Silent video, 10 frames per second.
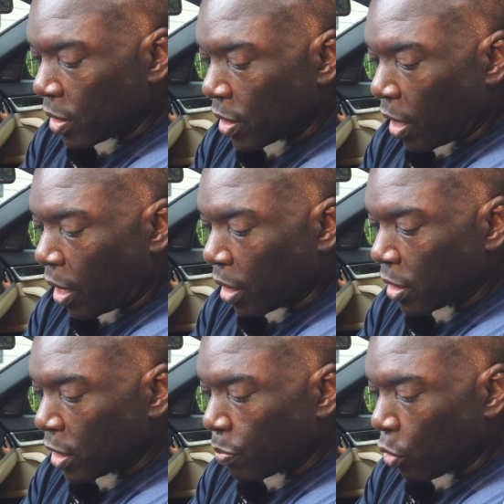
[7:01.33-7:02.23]
stock,
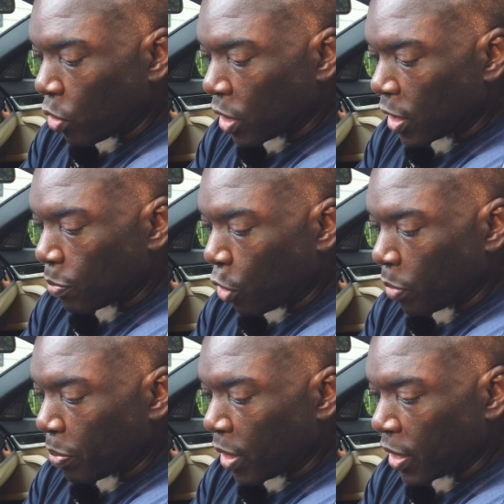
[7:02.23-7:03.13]
sport,
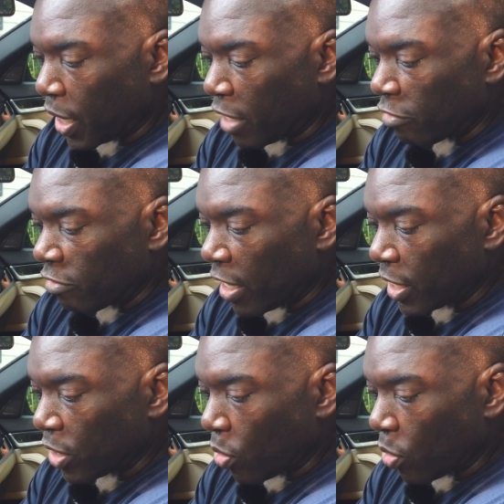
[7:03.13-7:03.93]
sport plus, and race.